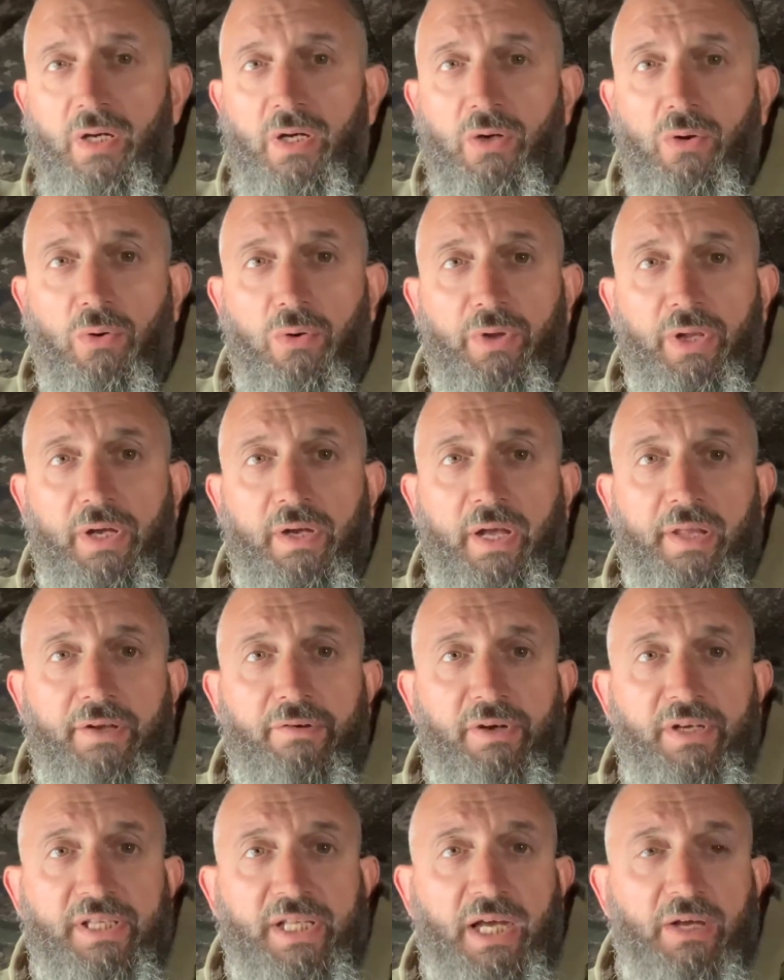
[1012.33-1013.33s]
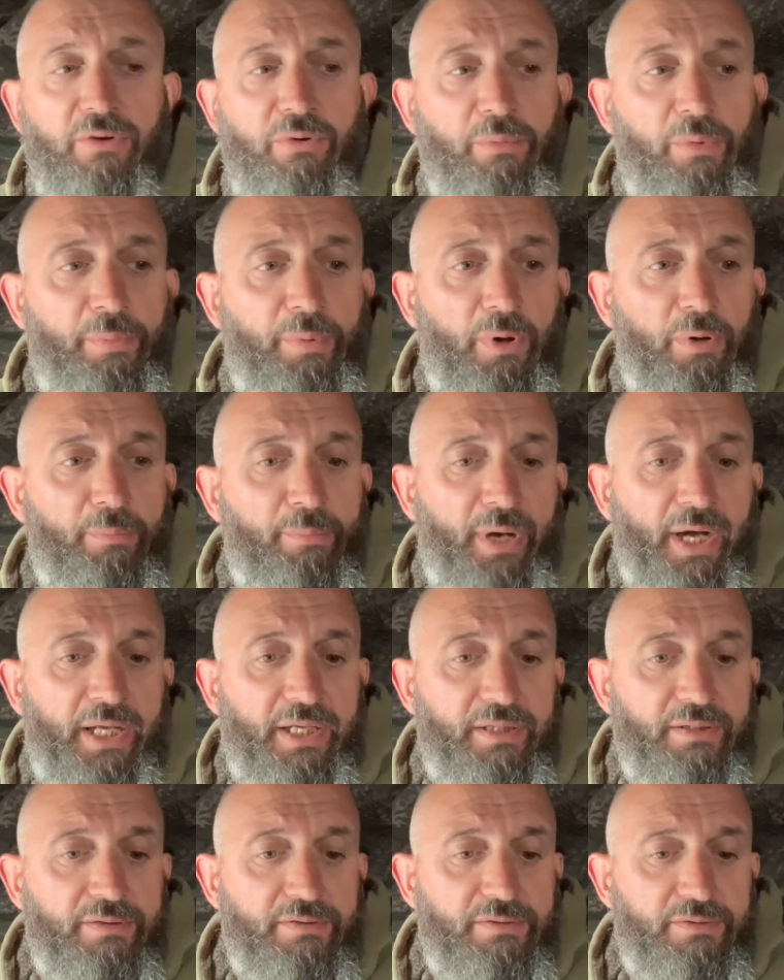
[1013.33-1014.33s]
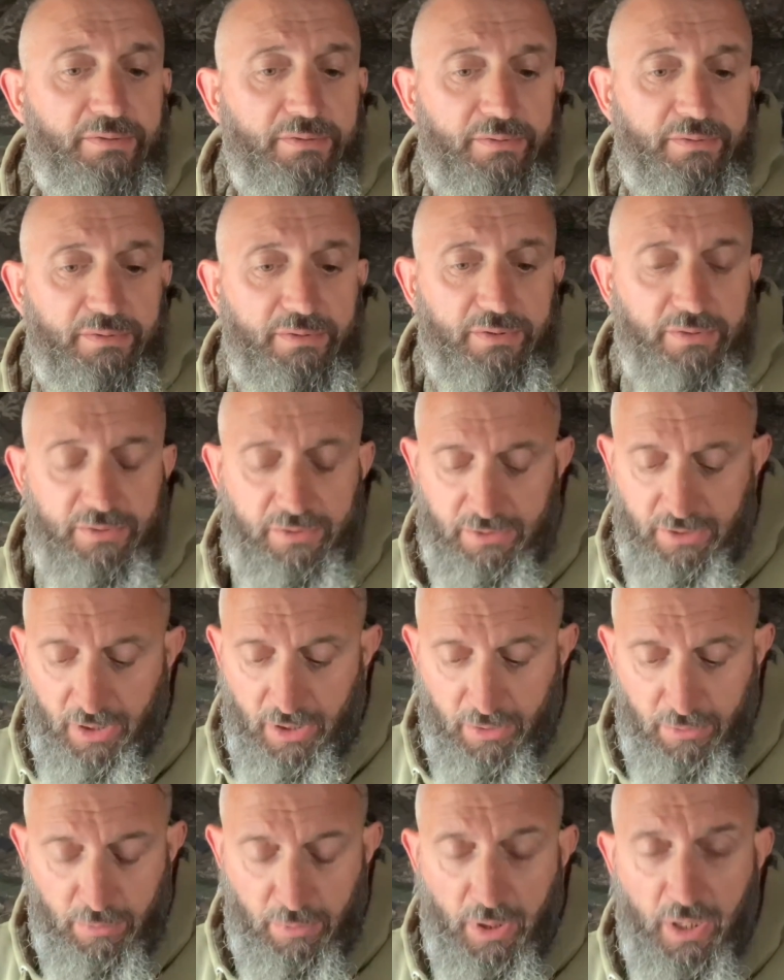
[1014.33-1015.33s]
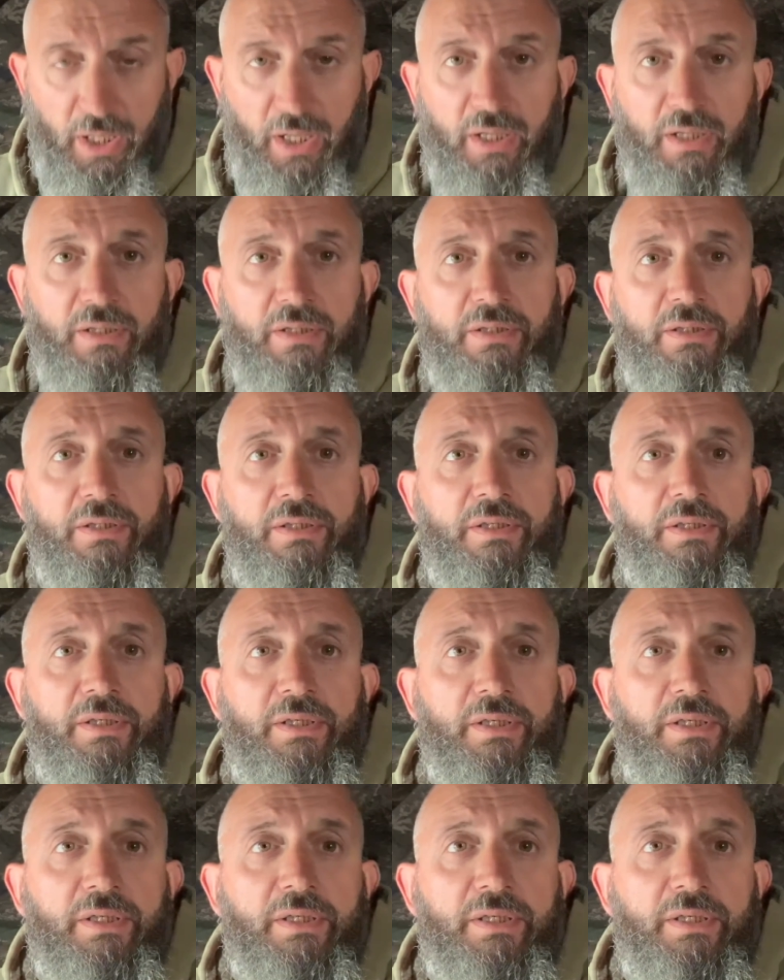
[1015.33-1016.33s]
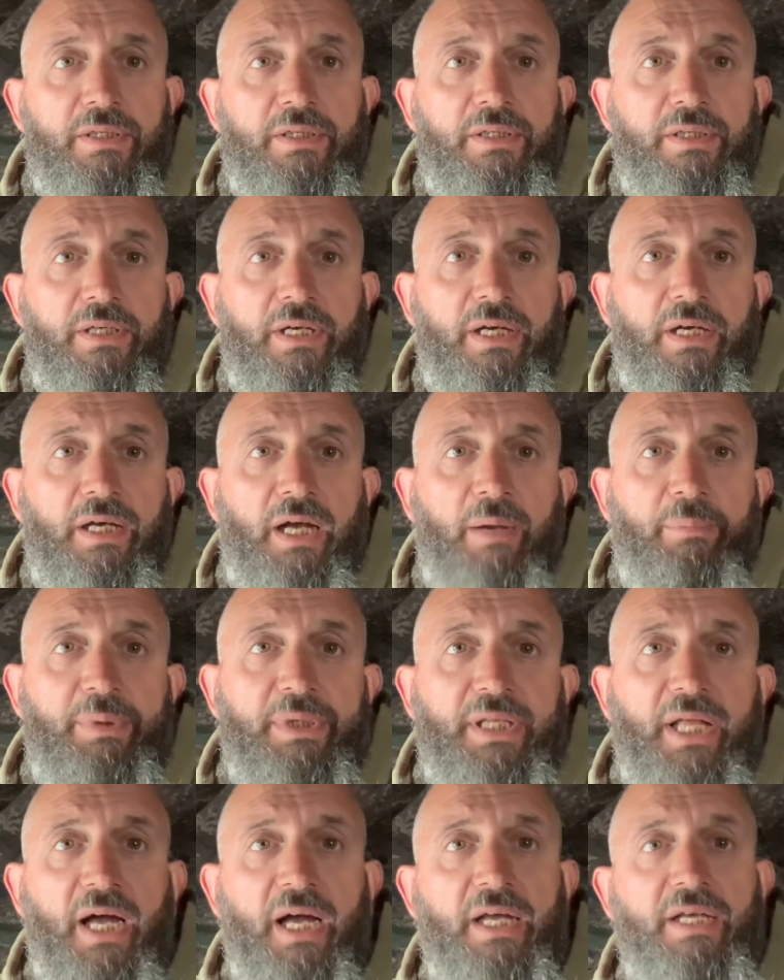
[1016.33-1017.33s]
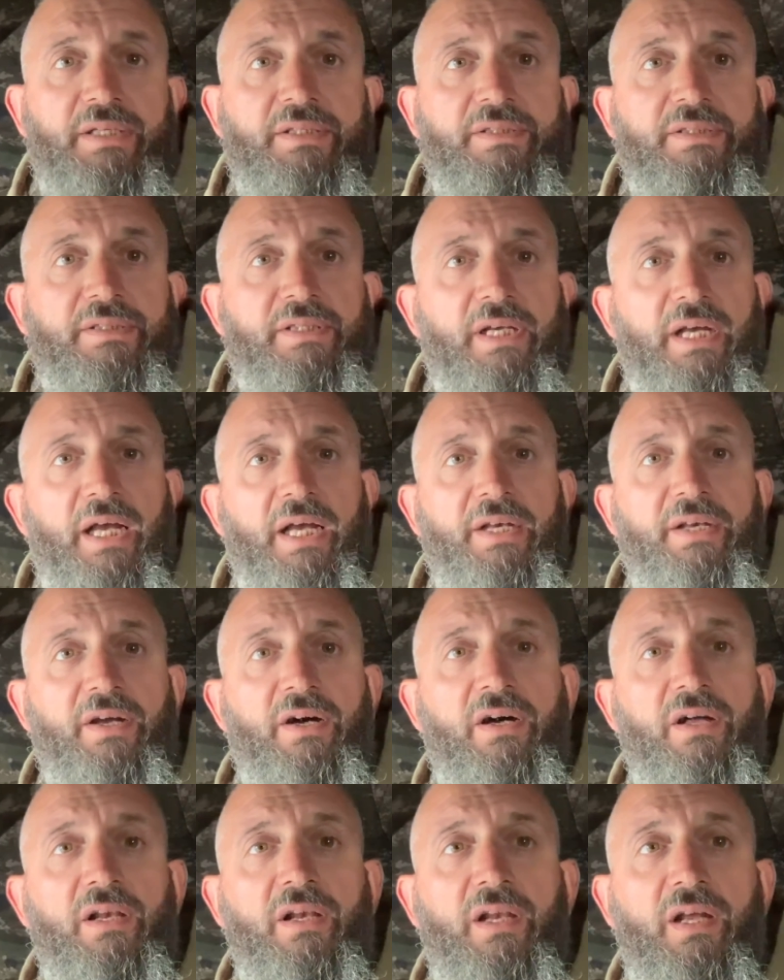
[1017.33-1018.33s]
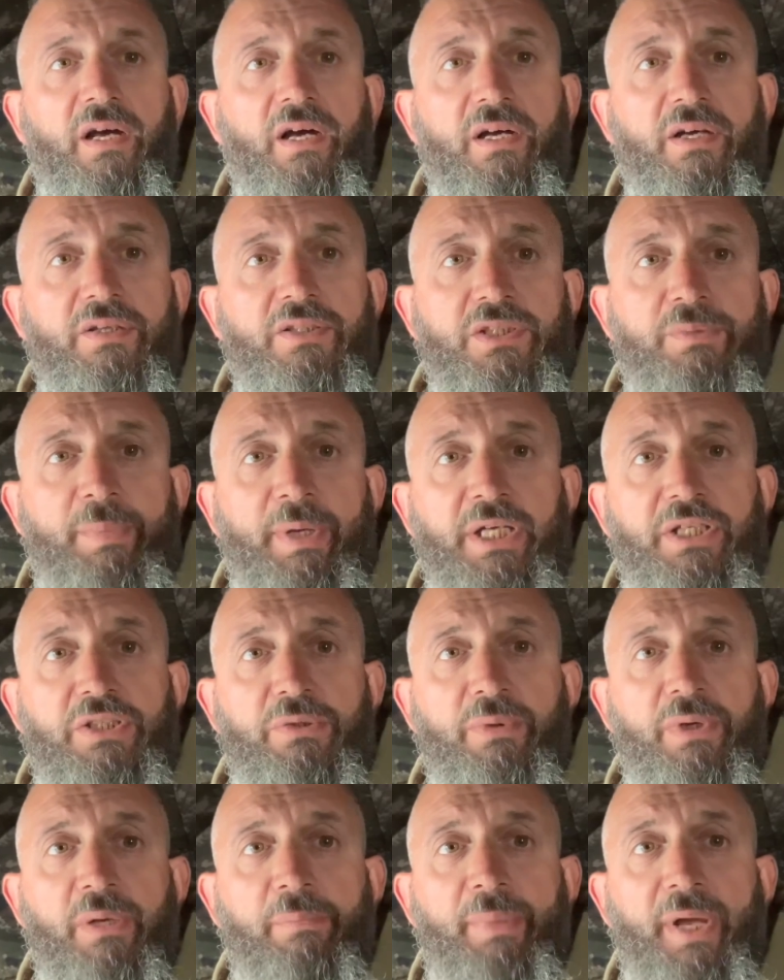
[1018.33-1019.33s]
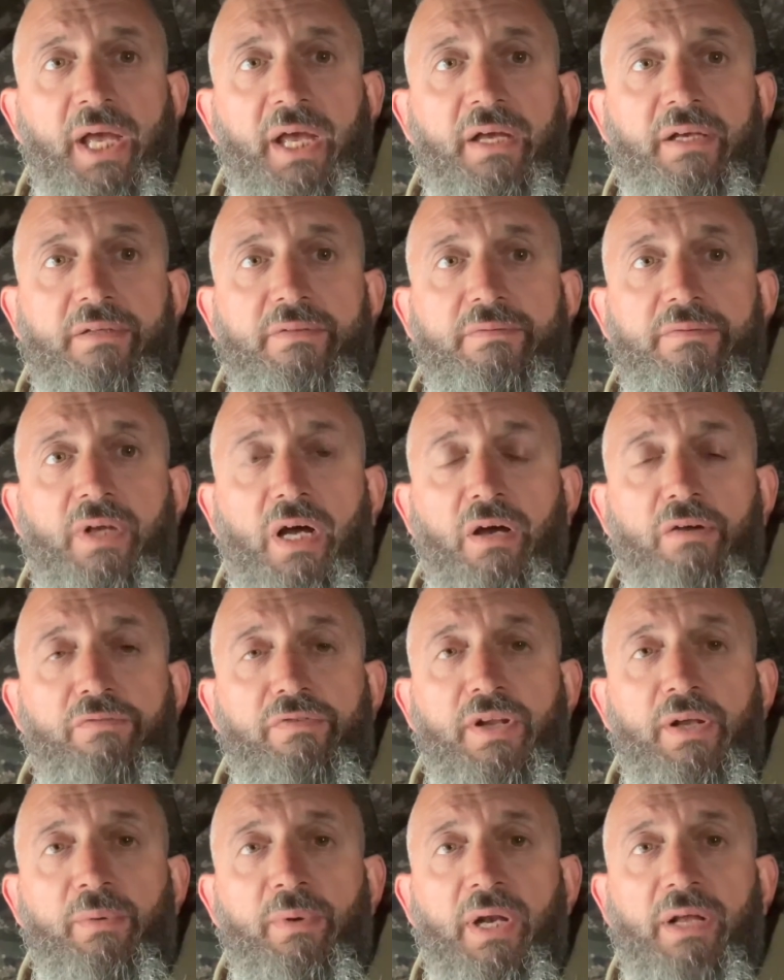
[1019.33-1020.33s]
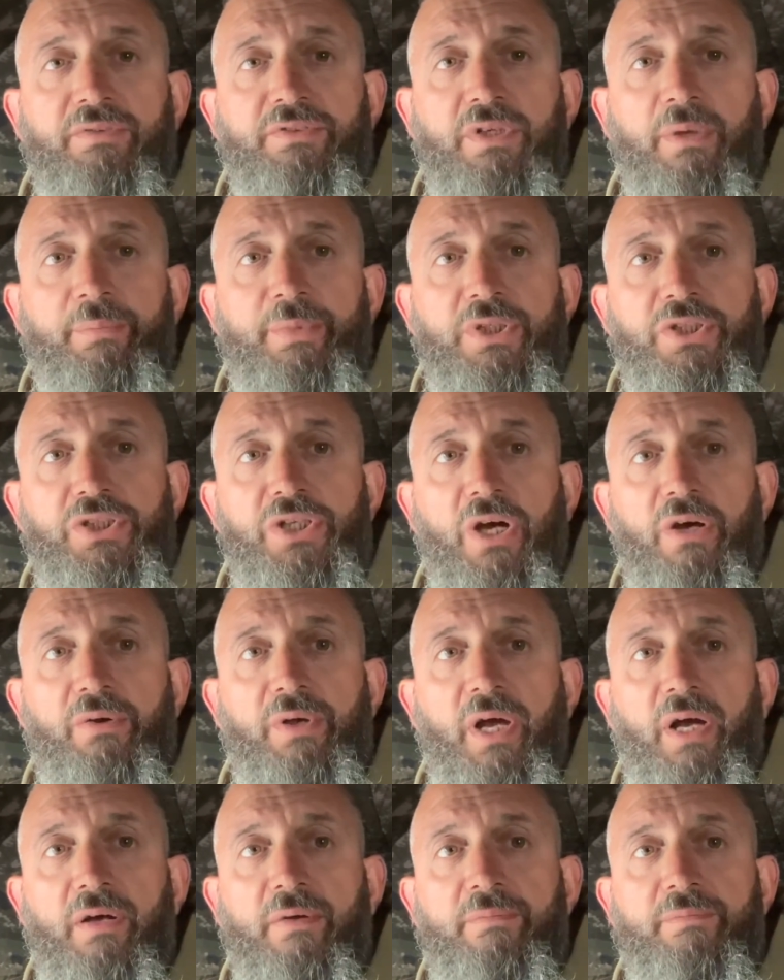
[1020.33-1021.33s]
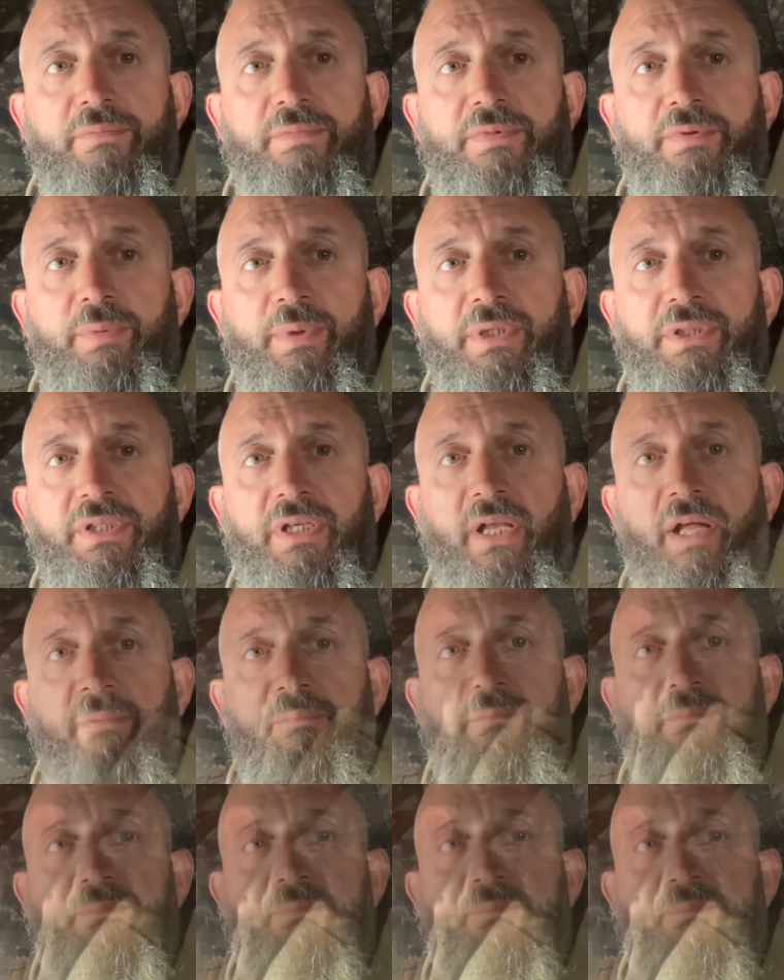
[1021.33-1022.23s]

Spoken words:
or they'll get their head down on my bottom bait. So happy days, and I'll speak to you in a bit. Hopefully we'll have something to show you. Speak to you then.